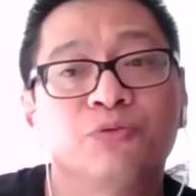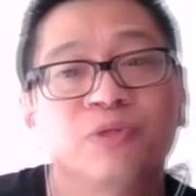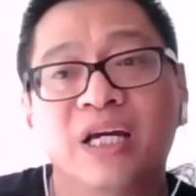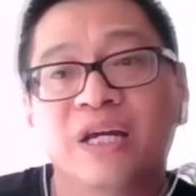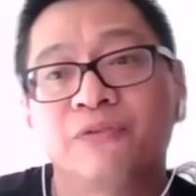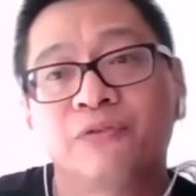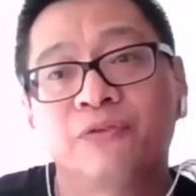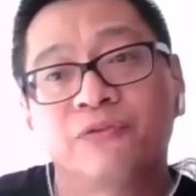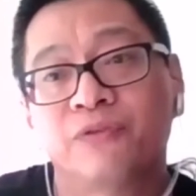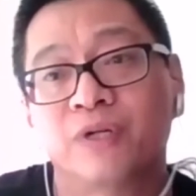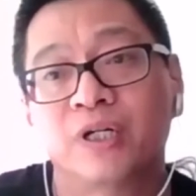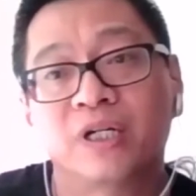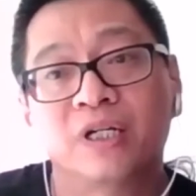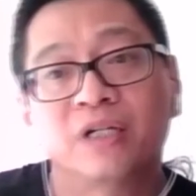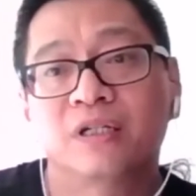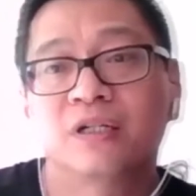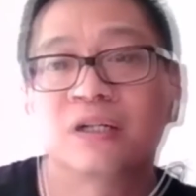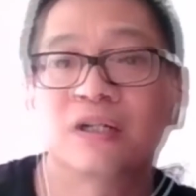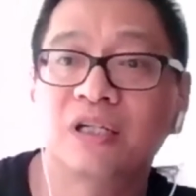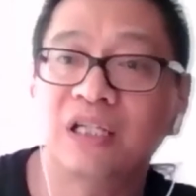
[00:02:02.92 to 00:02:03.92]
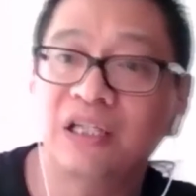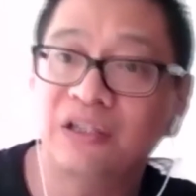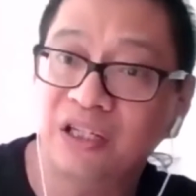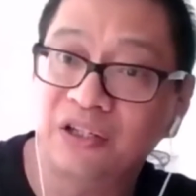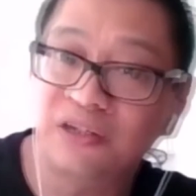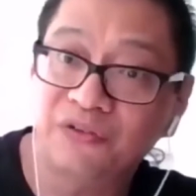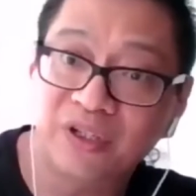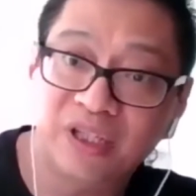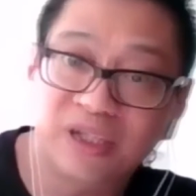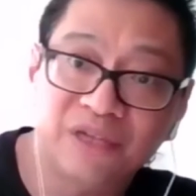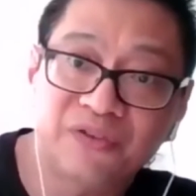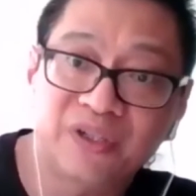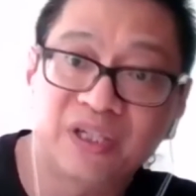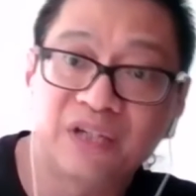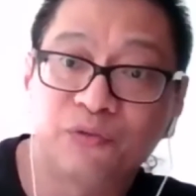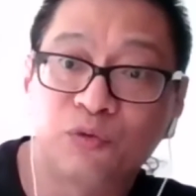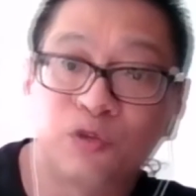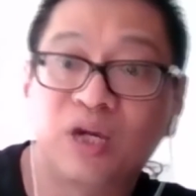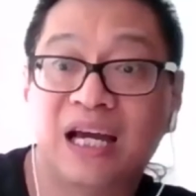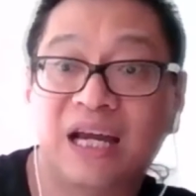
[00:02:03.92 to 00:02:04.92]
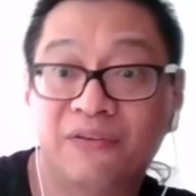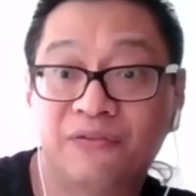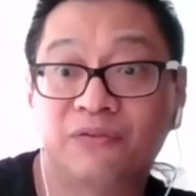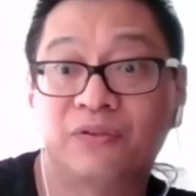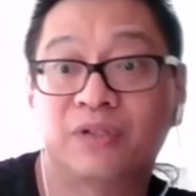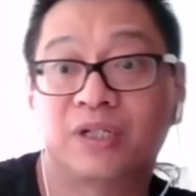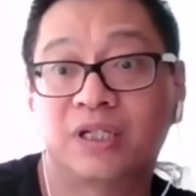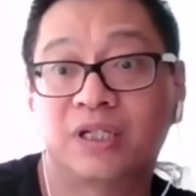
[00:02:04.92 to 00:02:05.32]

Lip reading: We have to, even if we have,